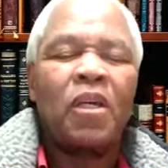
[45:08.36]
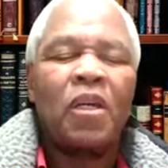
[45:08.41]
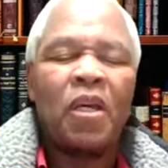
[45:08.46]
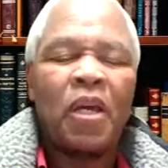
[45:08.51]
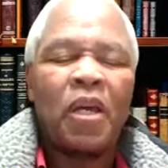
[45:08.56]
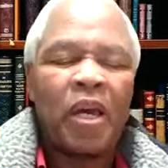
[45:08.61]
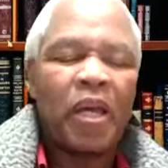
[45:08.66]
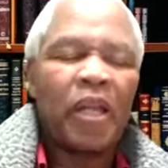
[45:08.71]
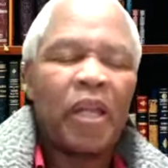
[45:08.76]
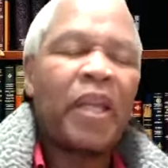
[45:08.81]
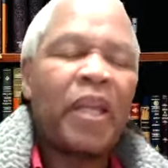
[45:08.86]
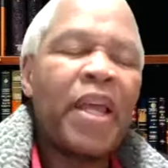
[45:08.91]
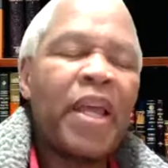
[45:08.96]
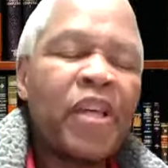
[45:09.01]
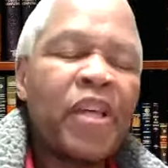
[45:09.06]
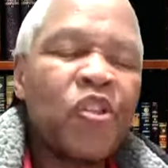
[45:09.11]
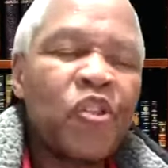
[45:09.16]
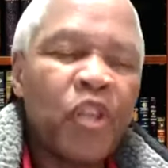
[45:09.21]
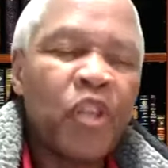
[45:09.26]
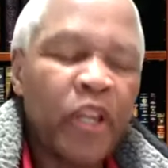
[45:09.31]

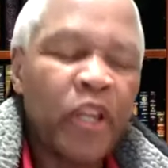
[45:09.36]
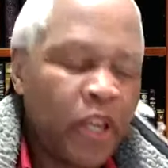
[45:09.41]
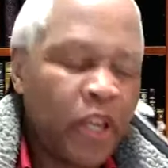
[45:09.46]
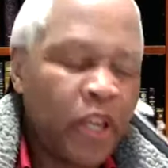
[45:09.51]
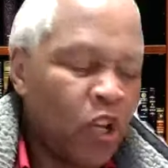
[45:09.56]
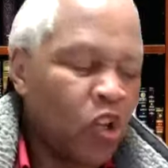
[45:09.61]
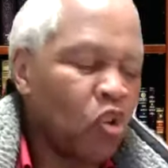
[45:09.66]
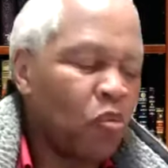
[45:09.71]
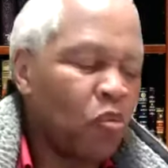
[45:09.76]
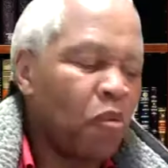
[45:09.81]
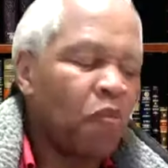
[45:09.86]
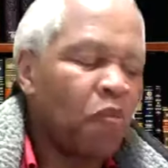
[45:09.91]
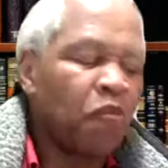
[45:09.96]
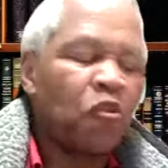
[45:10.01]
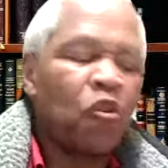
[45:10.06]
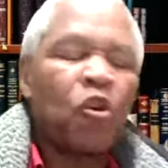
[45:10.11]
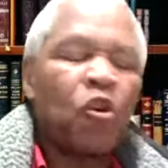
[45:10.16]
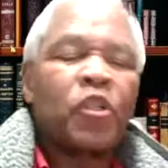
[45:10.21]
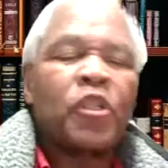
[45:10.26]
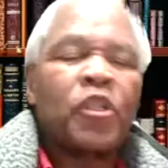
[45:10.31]
learns the kingdom of
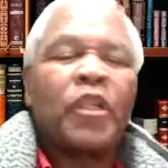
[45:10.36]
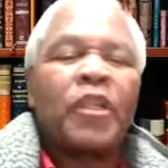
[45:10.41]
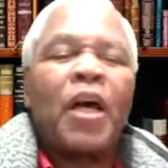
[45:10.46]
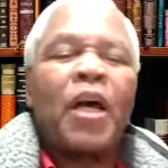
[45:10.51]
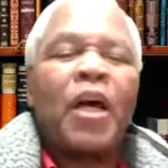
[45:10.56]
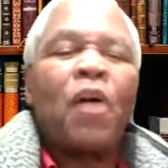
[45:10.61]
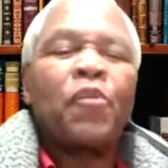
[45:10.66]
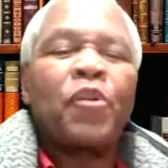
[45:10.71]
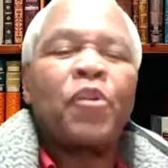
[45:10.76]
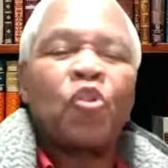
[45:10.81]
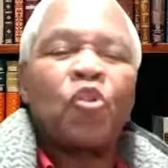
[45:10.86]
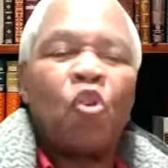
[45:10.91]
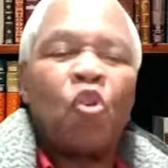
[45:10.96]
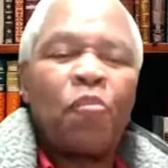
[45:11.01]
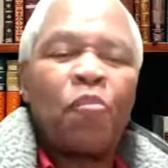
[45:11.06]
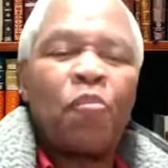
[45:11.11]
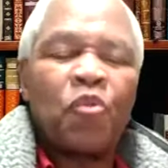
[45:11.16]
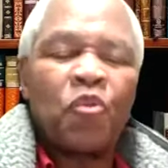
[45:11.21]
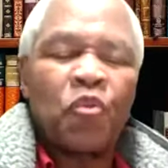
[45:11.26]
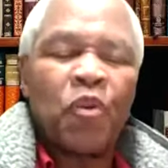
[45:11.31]
God and how it
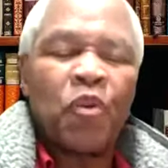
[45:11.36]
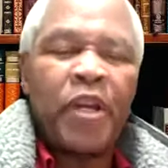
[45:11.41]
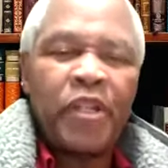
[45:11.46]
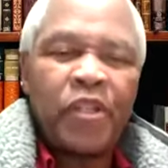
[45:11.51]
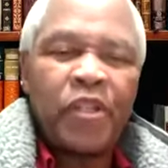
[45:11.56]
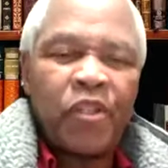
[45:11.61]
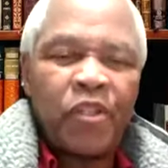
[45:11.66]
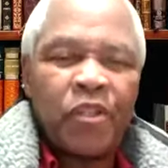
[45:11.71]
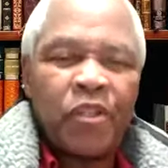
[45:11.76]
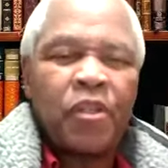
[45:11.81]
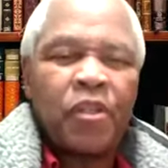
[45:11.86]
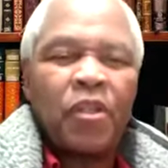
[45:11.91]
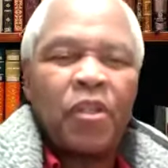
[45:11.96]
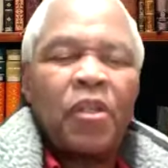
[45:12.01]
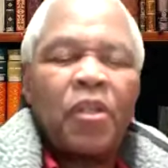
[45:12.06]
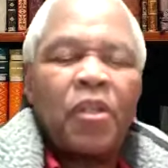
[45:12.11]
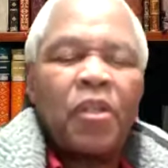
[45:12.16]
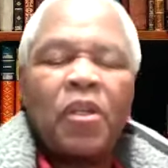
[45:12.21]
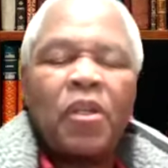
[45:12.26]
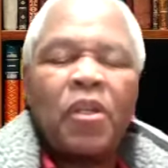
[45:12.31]
operates,
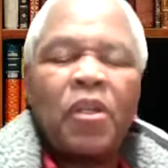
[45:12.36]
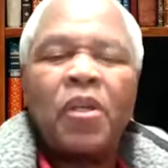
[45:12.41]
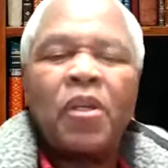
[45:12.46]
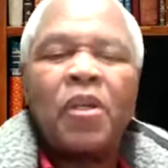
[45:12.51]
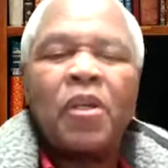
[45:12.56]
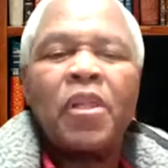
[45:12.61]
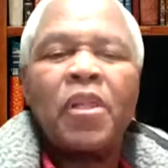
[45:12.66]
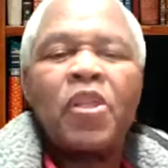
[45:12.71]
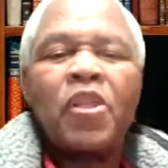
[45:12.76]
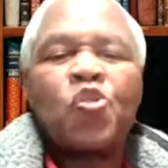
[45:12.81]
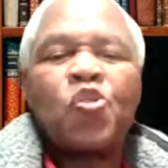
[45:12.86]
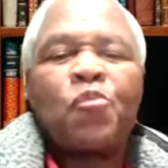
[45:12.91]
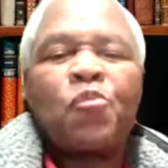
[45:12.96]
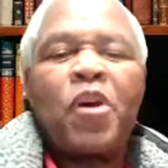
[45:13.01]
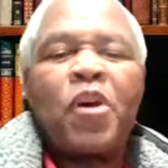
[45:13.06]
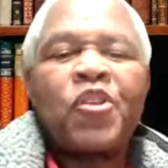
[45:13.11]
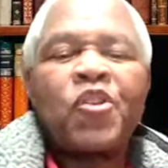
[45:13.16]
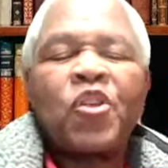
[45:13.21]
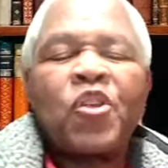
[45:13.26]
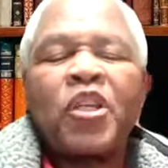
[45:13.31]
this
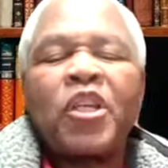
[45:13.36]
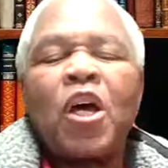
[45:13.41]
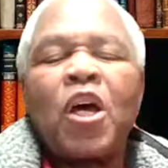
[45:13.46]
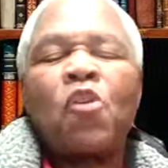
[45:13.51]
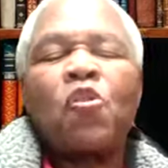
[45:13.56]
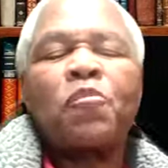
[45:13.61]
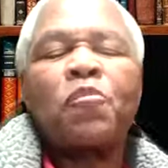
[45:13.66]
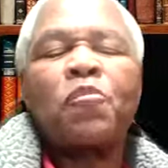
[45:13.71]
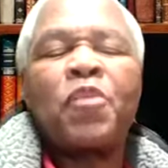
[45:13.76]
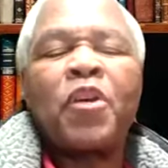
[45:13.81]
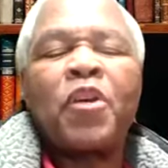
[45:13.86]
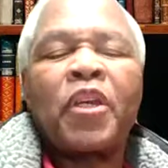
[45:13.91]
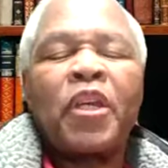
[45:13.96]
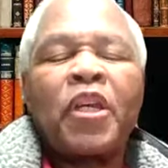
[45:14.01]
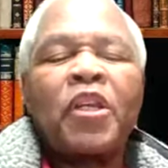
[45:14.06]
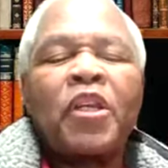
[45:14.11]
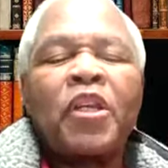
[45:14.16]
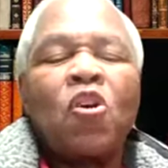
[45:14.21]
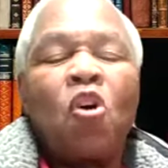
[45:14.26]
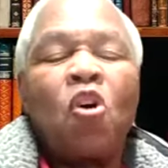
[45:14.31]
person now will
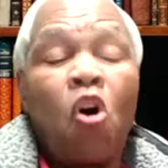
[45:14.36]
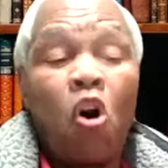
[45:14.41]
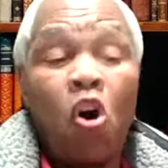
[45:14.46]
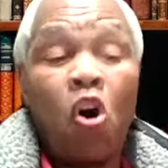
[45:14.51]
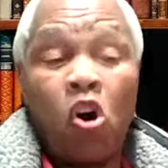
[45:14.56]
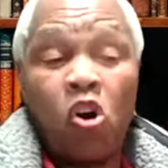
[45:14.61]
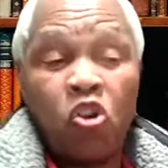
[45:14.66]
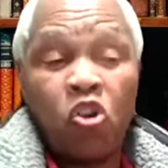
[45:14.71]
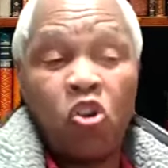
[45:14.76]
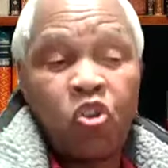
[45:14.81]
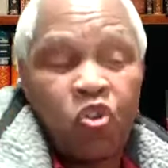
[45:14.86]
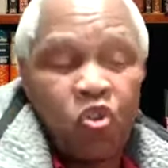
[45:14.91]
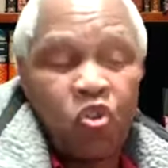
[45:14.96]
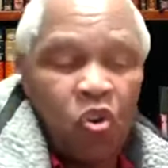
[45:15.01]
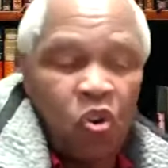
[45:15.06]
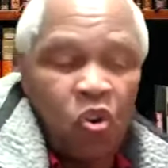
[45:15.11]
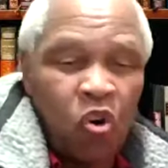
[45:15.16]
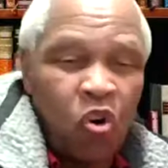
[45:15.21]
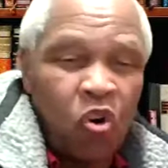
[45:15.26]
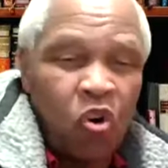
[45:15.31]
begin
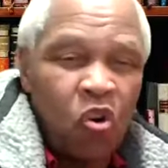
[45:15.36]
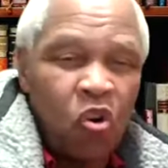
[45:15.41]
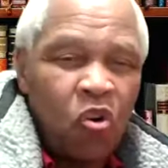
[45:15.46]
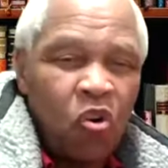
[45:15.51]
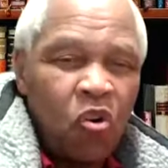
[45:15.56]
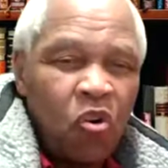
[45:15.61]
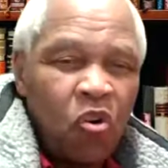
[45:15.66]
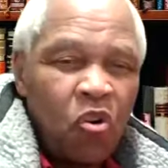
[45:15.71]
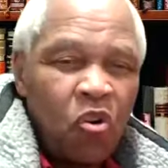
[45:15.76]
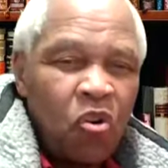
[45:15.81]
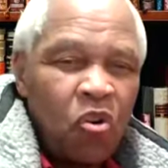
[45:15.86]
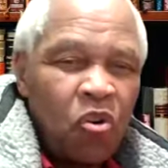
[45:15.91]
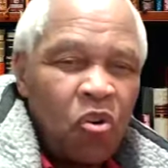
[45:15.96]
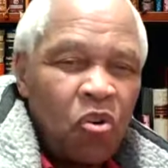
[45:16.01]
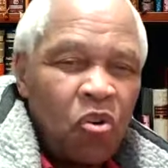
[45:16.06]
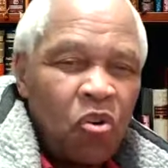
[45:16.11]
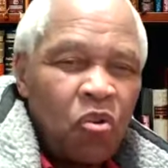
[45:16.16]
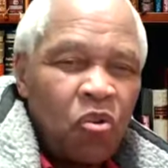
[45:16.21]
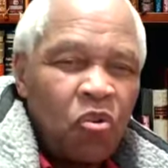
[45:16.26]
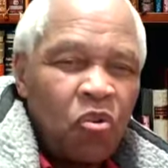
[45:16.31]
also
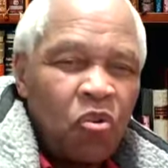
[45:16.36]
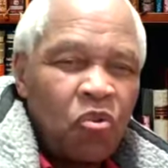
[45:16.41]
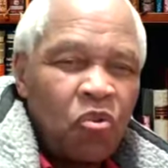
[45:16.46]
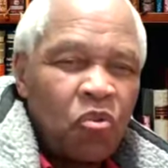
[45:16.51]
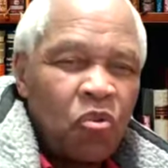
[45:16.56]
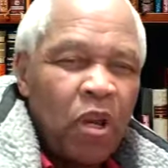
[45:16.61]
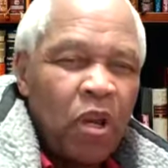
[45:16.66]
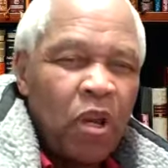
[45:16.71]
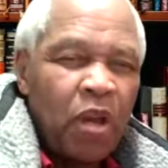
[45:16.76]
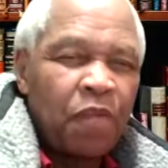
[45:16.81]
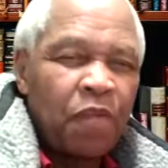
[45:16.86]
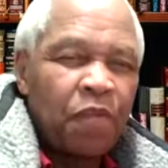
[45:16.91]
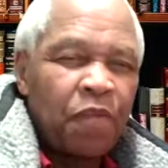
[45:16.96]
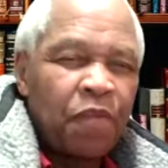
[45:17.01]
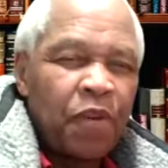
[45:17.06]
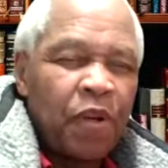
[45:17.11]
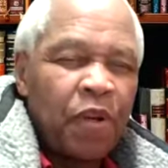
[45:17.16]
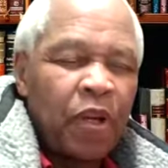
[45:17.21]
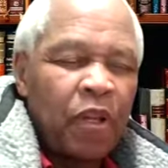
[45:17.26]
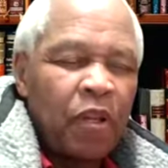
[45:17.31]
to have
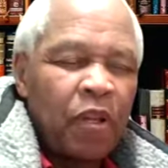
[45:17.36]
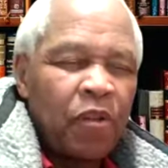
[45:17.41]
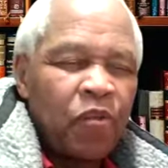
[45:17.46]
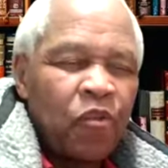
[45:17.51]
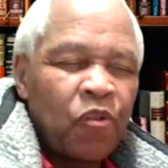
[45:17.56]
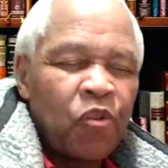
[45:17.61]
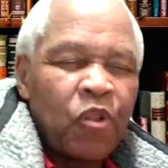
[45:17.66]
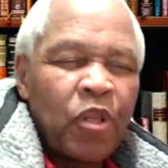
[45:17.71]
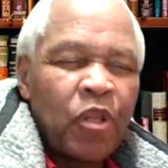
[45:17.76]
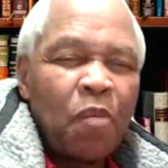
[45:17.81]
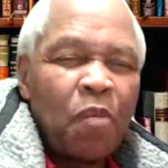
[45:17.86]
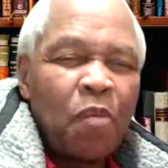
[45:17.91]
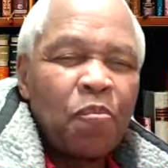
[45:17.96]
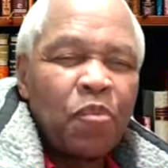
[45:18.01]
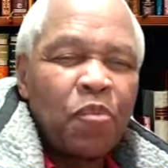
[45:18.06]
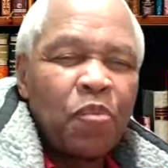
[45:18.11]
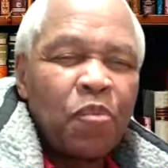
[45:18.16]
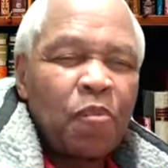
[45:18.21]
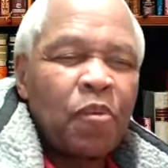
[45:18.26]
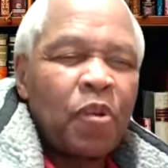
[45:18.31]
some
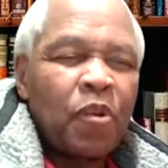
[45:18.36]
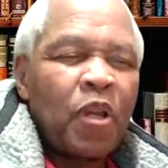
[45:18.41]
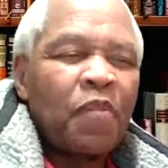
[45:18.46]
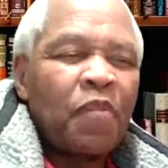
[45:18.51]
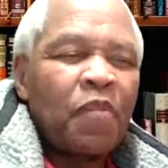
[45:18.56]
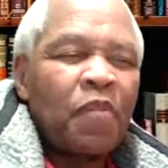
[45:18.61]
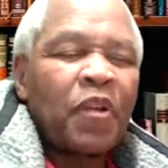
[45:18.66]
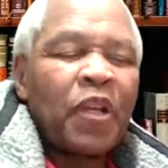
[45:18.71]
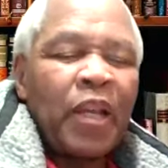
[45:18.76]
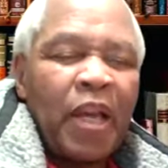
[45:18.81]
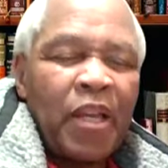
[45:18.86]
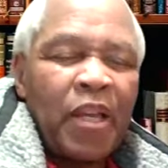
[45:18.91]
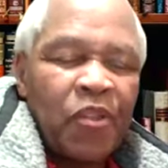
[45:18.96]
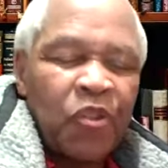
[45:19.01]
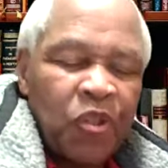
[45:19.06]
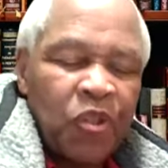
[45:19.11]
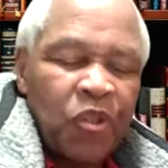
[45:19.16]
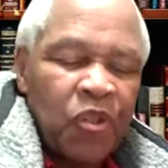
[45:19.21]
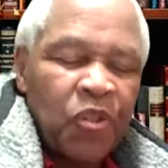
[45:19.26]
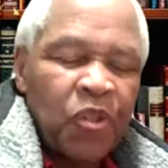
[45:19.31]
people have
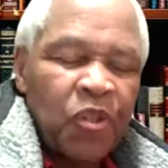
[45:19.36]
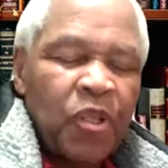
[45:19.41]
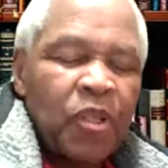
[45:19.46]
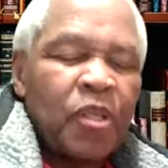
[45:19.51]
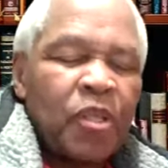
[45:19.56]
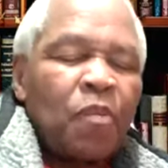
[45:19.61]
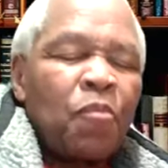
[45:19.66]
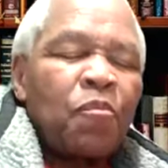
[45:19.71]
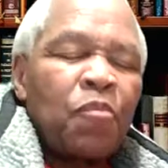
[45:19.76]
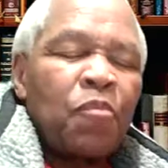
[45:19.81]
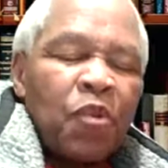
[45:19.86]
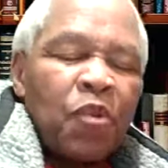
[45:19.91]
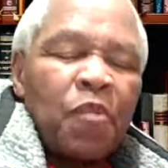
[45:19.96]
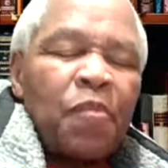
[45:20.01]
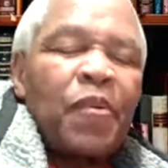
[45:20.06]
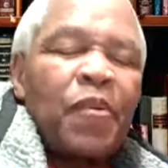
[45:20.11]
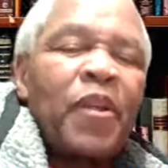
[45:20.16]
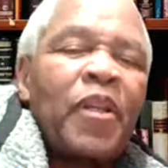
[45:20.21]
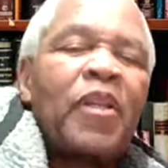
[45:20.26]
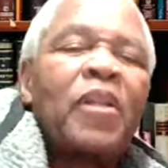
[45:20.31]
classes and some
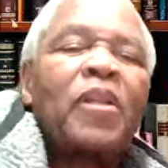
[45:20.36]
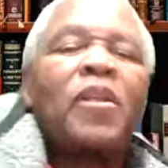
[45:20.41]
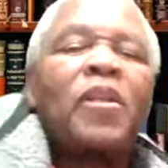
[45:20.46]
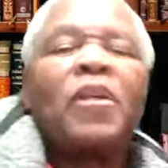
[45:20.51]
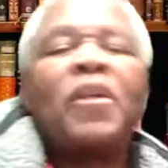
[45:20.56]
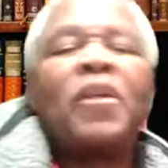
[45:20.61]
people